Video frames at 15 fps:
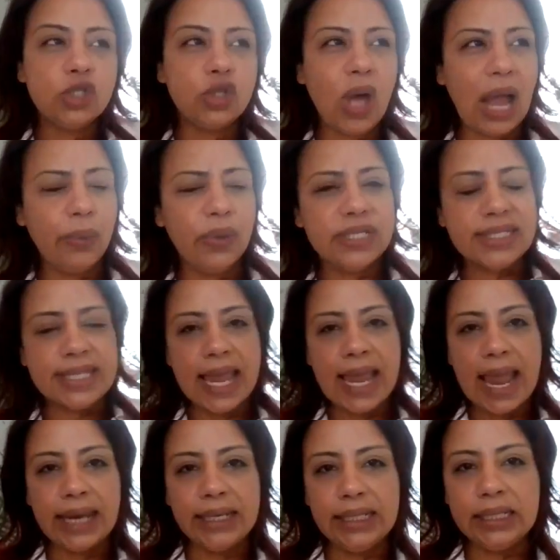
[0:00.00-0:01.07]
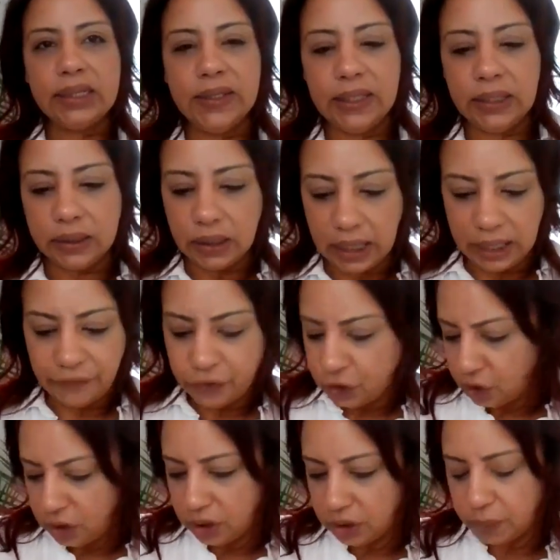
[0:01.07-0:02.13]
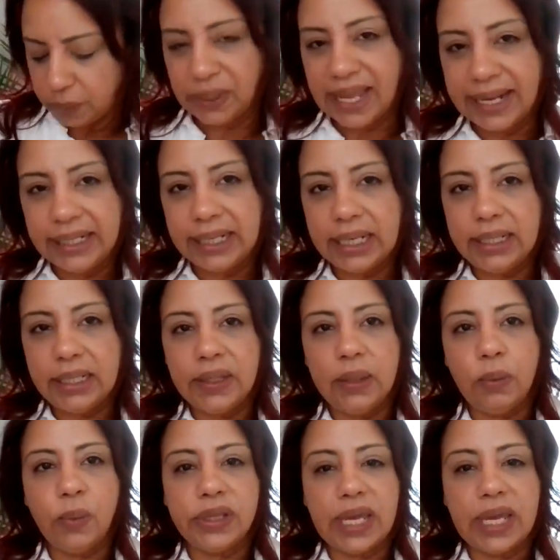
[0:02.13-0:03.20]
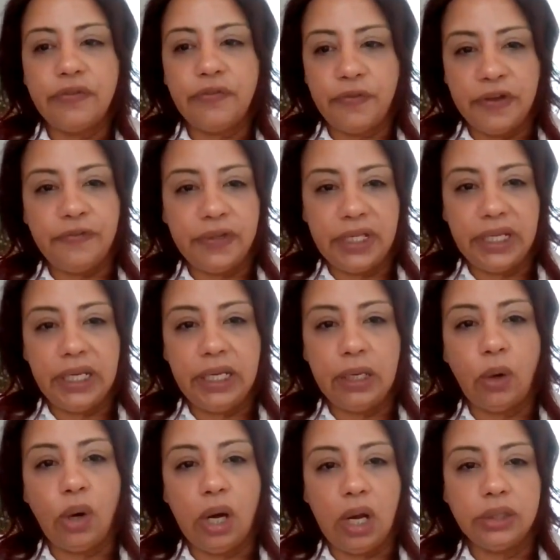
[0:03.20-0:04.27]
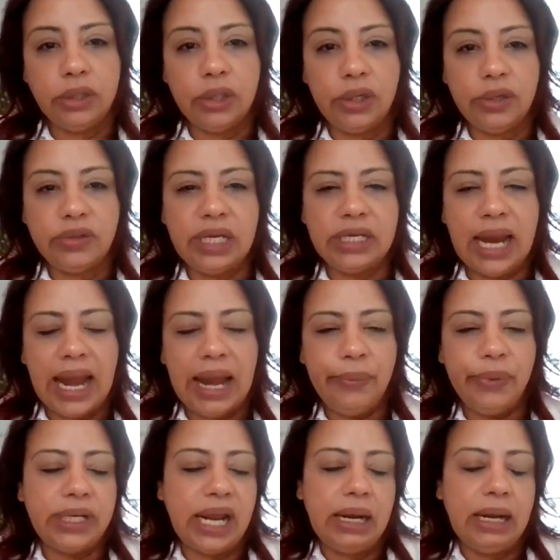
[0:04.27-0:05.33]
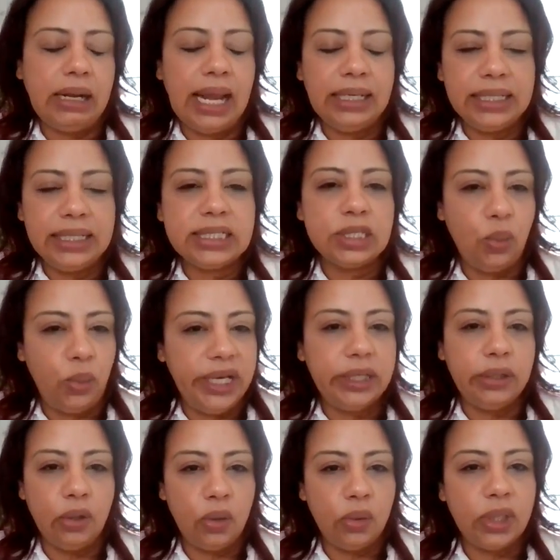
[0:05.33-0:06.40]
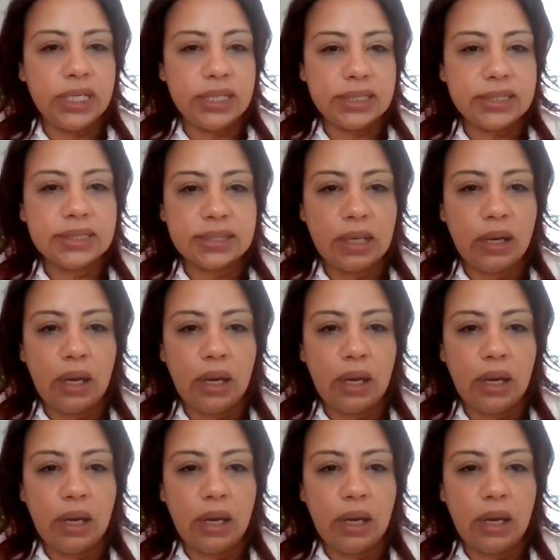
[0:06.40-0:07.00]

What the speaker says: so I would say anything, if you're planning anything with like 50 or under, then I would at least a week notice,